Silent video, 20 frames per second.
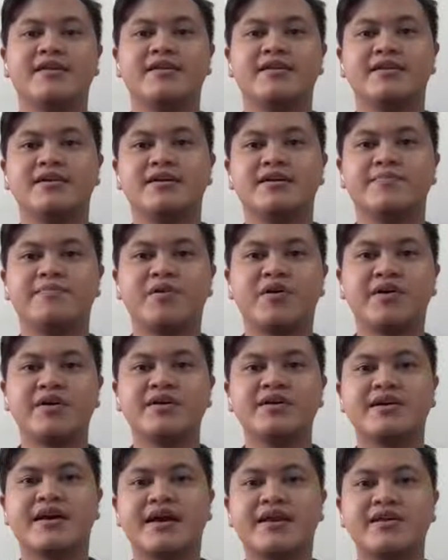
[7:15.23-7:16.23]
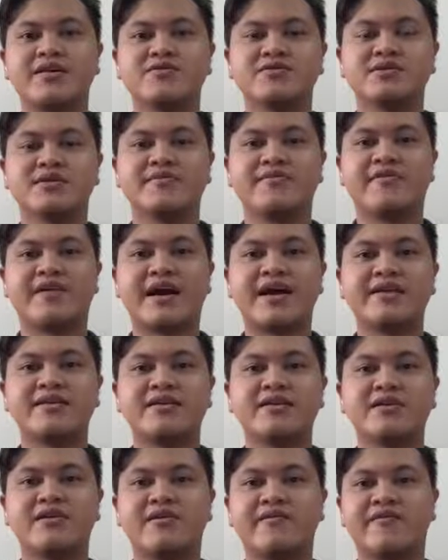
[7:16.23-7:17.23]
the employee can use a
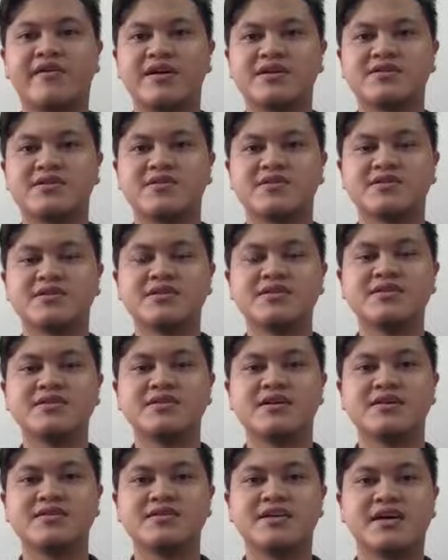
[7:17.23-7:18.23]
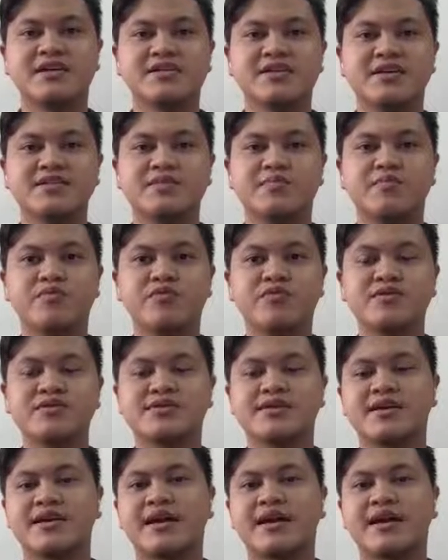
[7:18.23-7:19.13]
variety of resources such as books,